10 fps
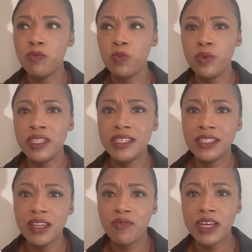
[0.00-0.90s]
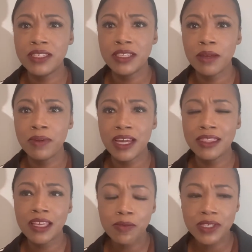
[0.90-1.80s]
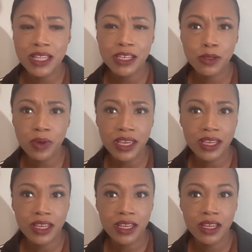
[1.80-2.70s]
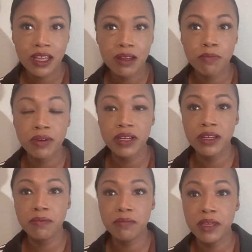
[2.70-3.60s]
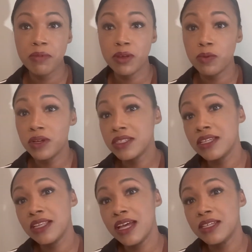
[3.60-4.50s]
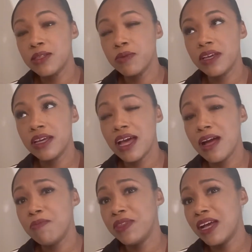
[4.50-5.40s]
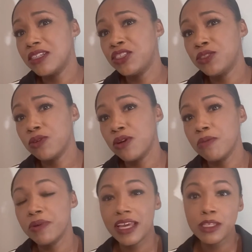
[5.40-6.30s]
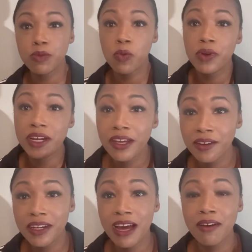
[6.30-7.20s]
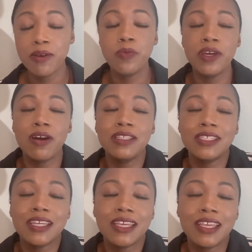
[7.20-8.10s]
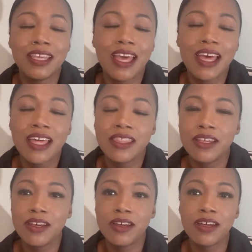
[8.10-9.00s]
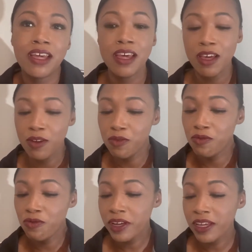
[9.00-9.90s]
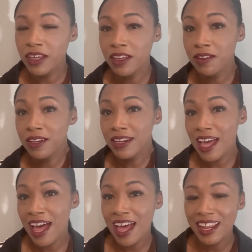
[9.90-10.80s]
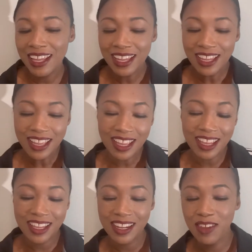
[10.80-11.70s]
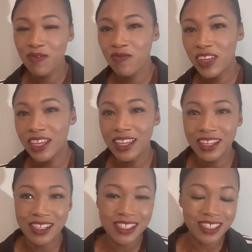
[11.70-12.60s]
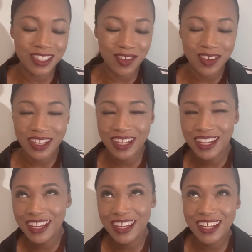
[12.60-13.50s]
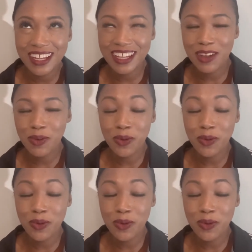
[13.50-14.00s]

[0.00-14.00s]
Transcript: We did the advice segment. I think it was last week, but maybe it wasn't last week. I'm not sure. But guess what? We're here now and we are together, reunited, and it feels so good.